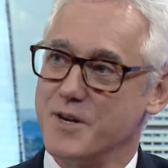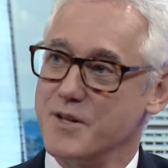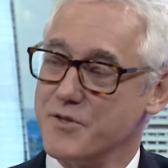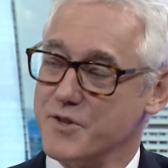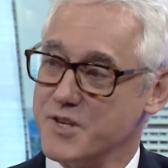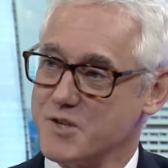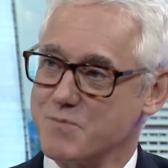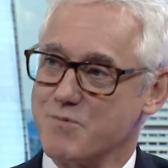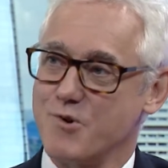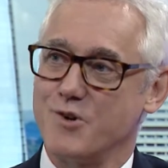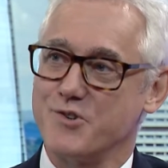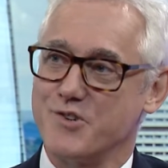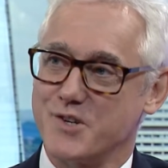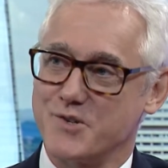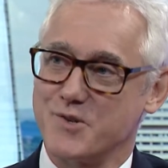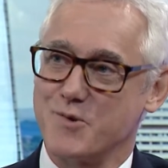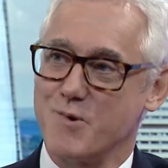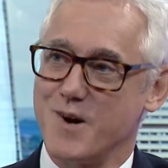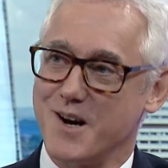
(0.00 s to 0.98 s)
these
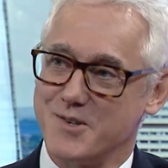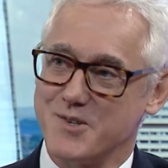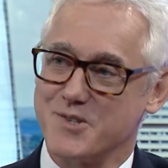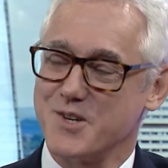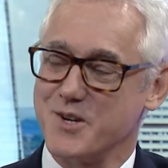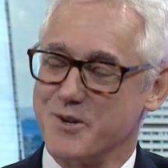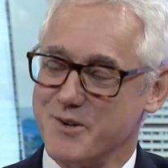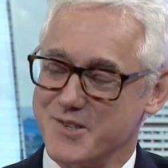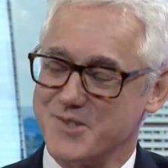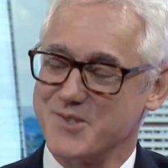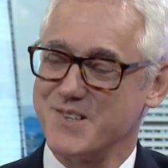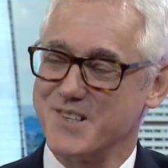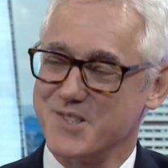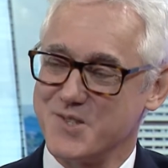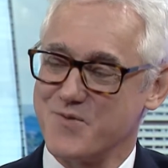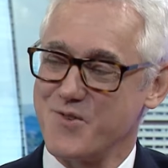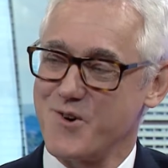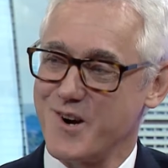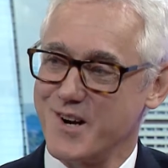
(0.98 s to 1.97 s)
projects around. So it's
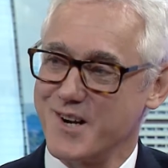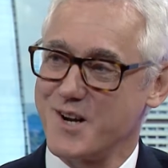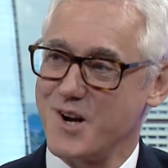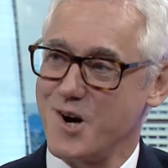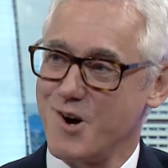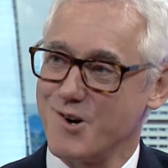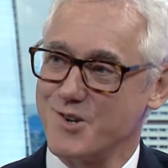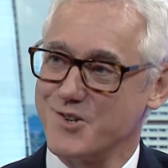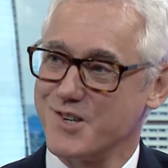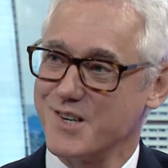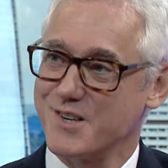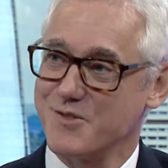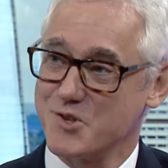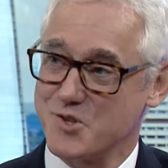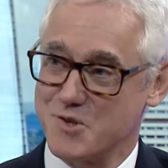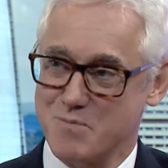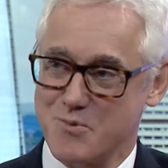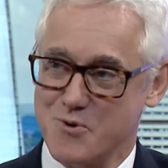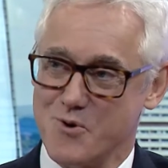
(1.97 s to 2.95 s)
very encouraging, the
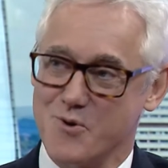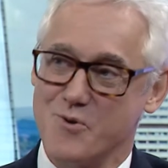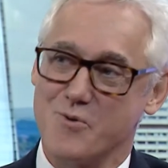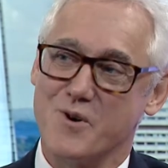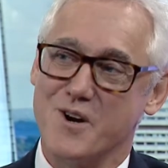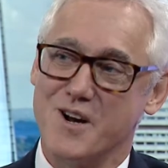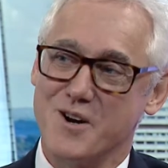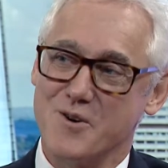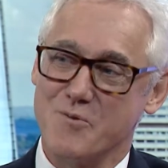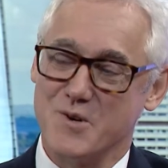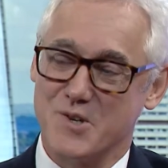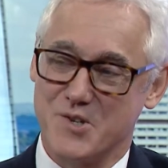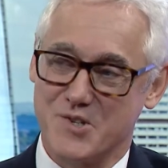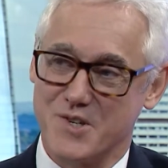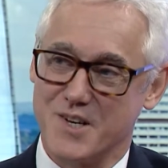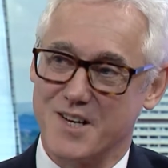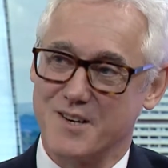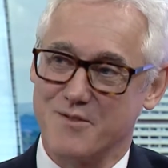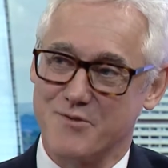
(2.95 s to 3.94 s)
support we're
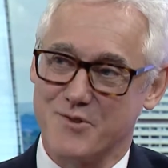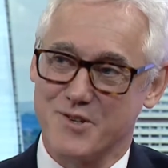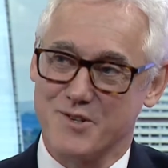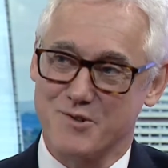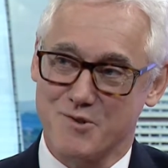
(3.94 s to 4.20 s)
seeing for this.